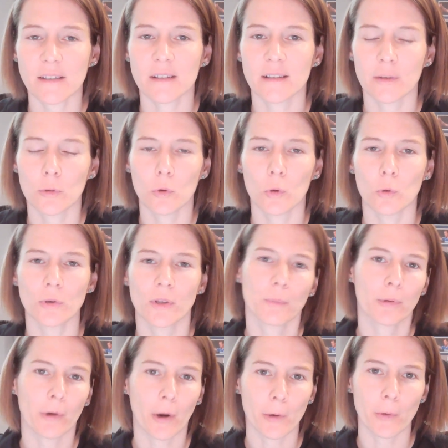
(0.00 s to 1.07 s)
is still called the
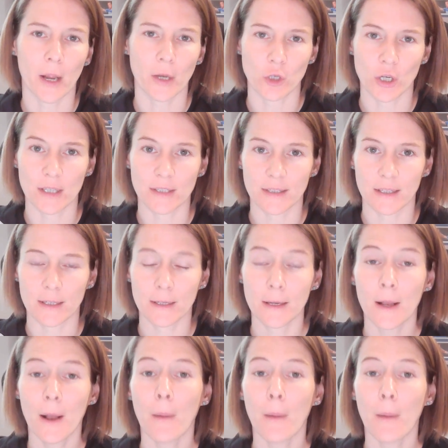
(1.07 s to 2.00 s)
pro agility.